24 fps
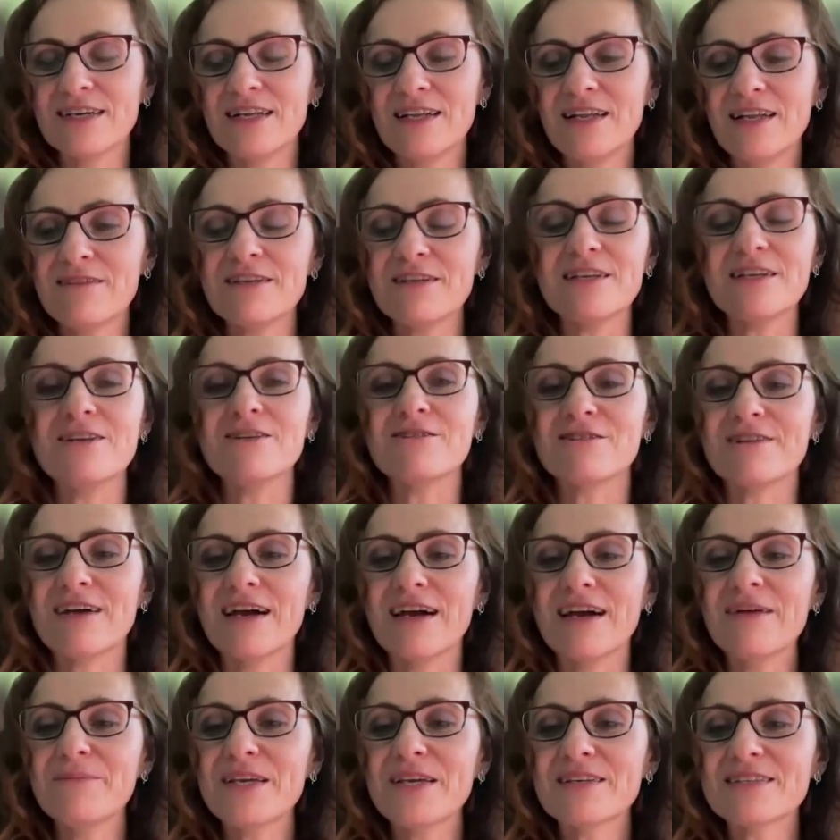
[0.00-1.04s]
Lovely,
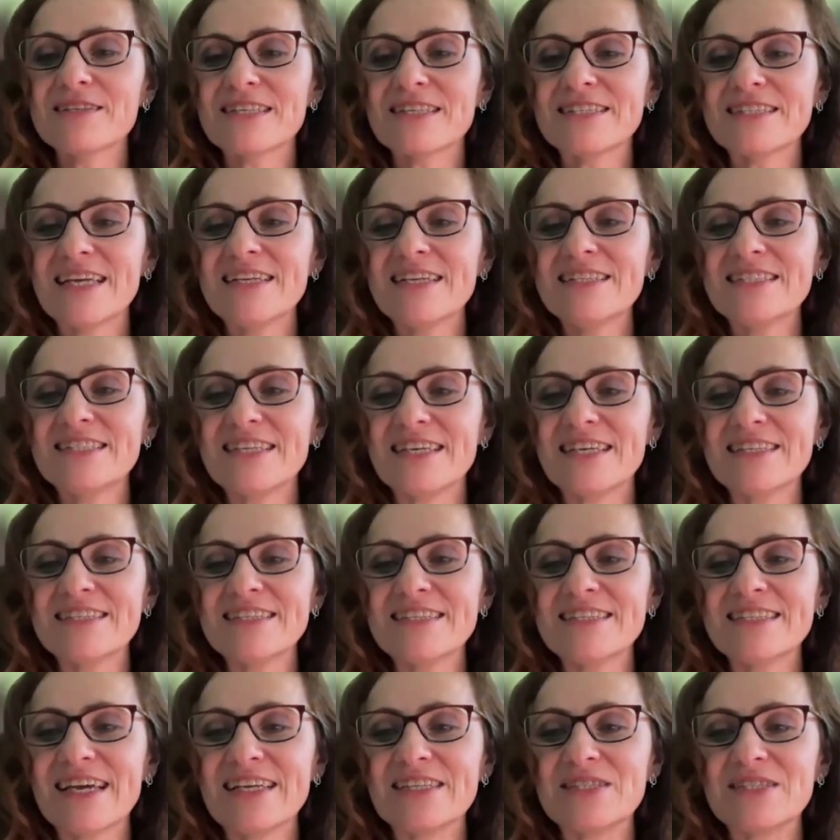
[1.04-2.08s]
Laura, because the
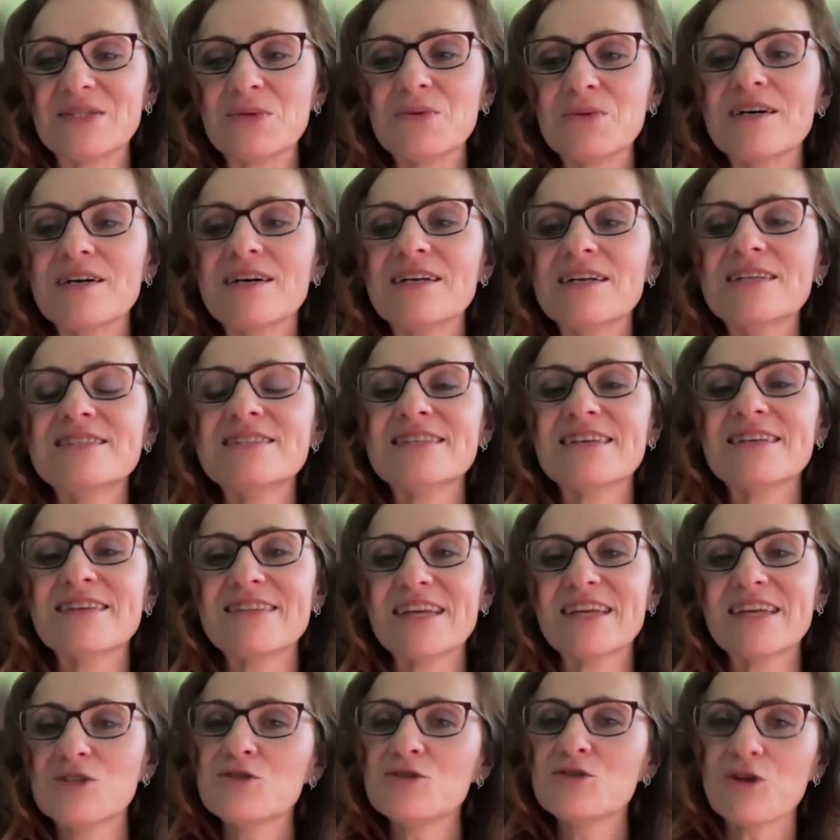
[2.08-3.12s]
sentence has words
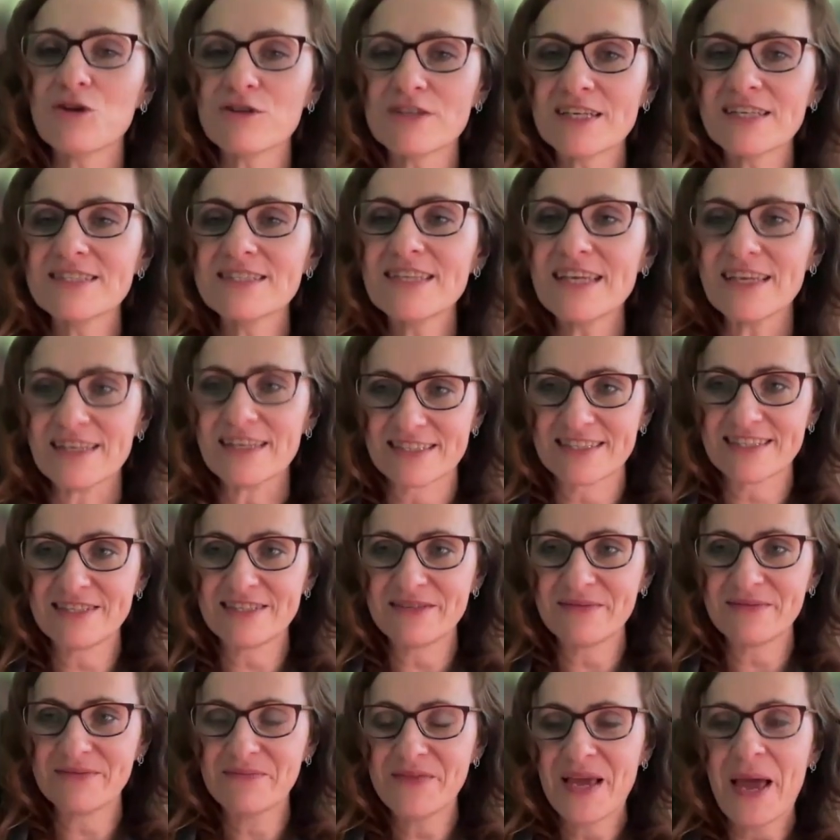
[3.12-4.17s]
that do not exist.